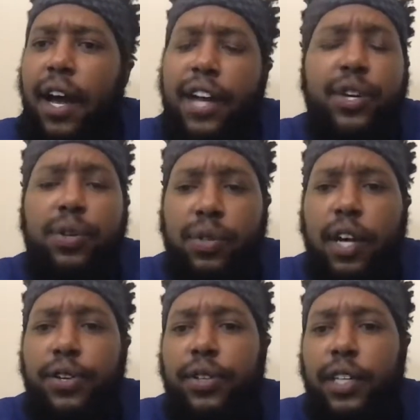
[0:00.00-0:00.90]

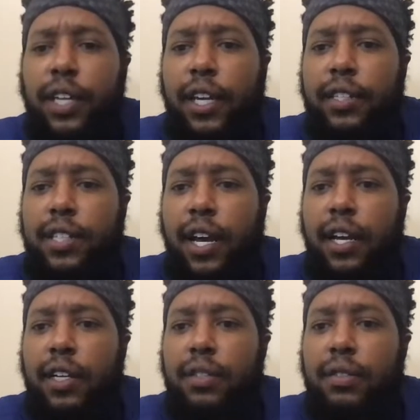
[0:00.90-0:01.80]
do think the Lakers got
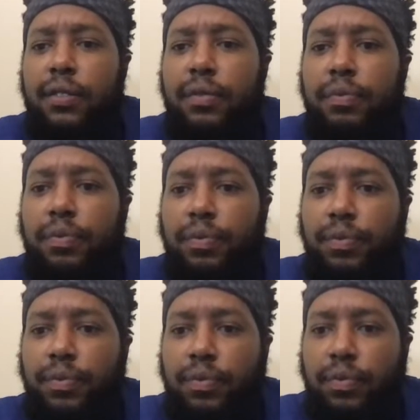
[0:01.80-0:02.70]
it.
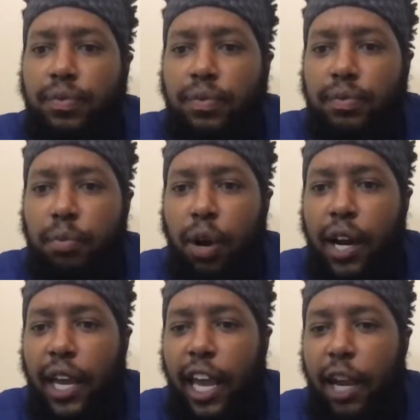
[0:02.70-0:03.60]

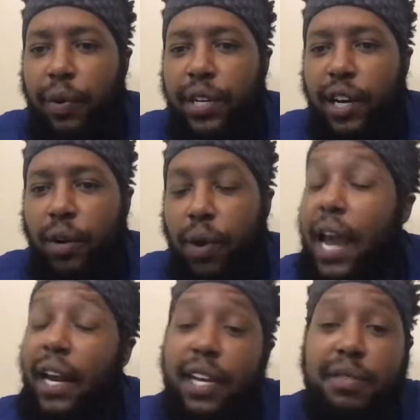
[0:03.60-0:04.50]
Bron can't hang with Duncan.
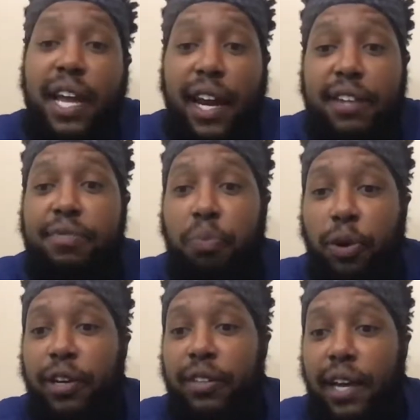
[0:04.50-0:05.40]
Hey, that's
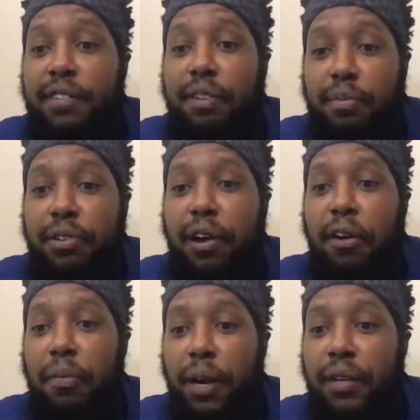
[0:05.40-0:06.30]
pointed. That's something to
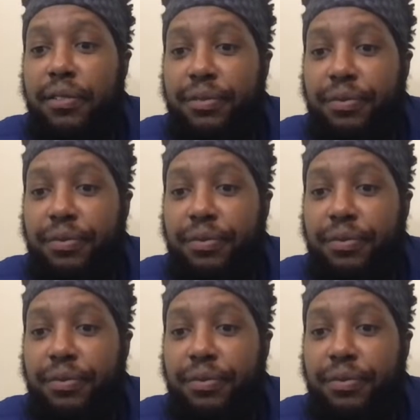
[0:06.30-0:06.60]
talk about.